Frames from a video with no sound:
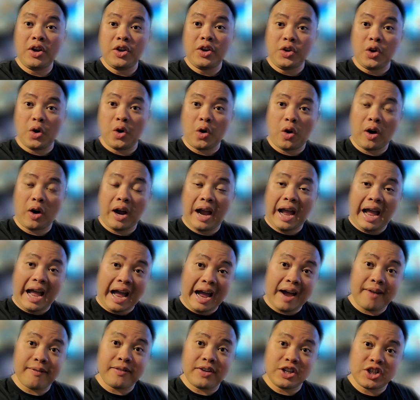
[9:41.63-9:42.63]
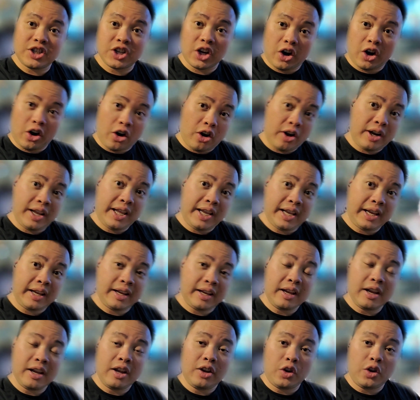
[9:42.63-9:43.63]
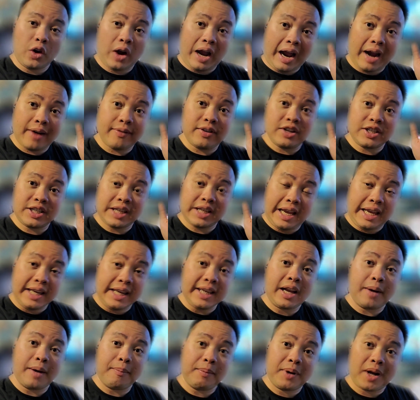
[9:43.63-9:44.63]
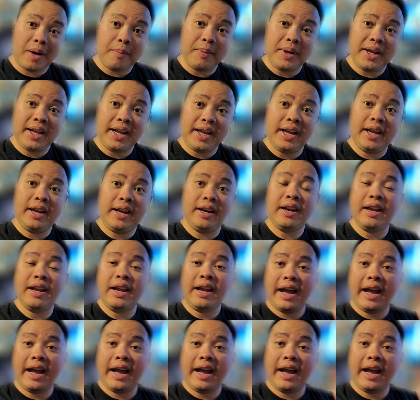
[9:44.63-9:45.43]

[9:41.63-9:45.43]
your average earning, your average income coming in,